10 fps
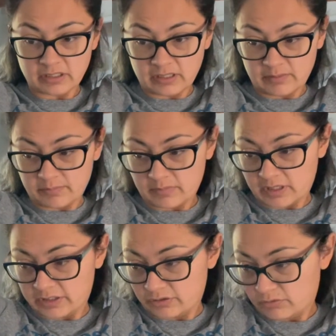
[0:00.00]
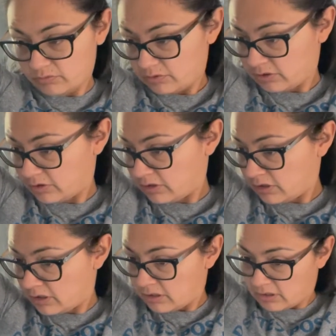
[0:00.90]
Um, I don't
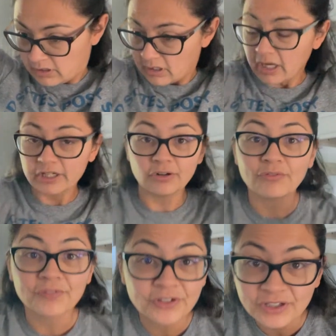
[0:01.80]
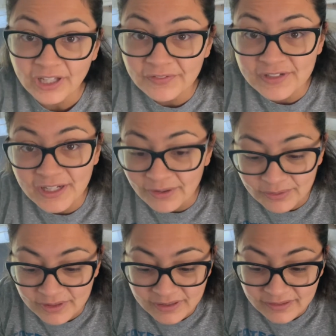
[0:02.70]
I don't feel left out
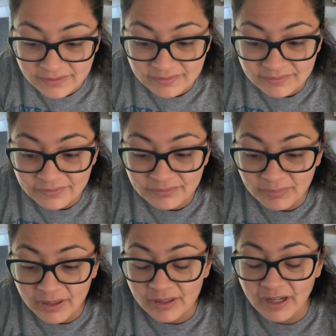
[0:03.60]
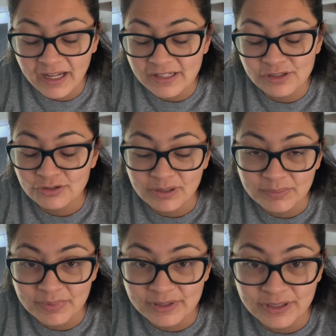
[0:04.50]
by the guys' trip.
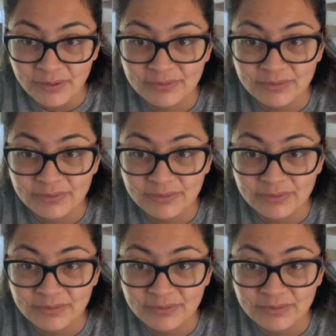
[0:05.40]
So